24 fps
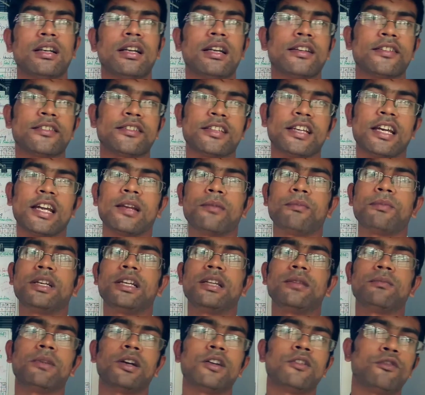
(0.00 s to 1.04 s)
and send me
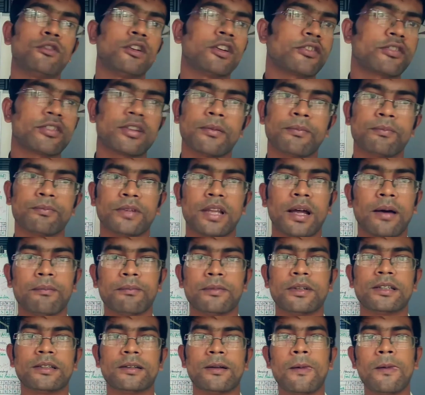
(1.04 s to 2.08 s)
in my WhatsApp
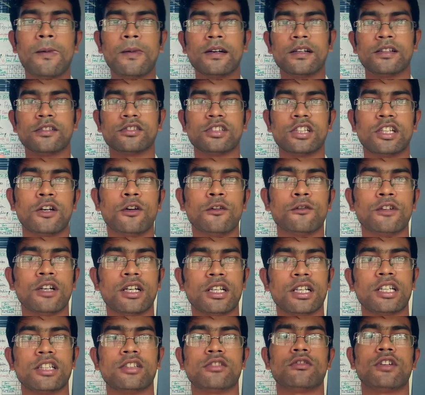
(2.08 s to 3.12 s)
number
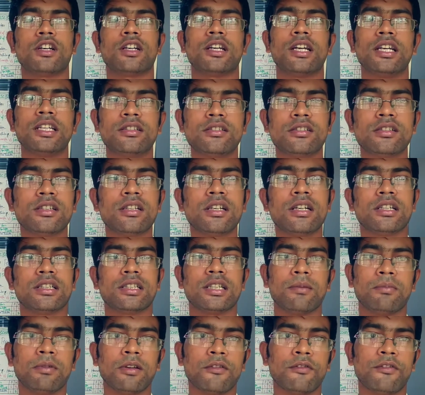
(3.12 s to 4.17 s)
01818
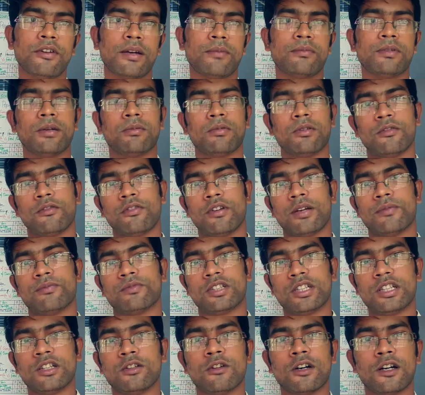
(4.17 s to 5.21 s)

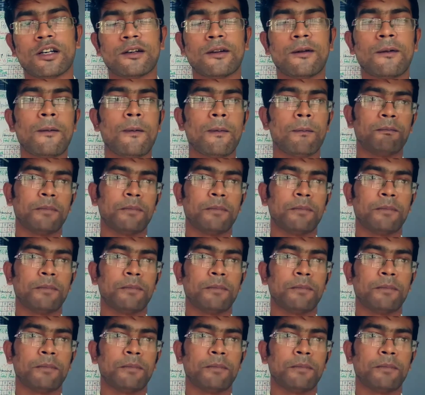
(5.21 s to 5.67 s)
555531.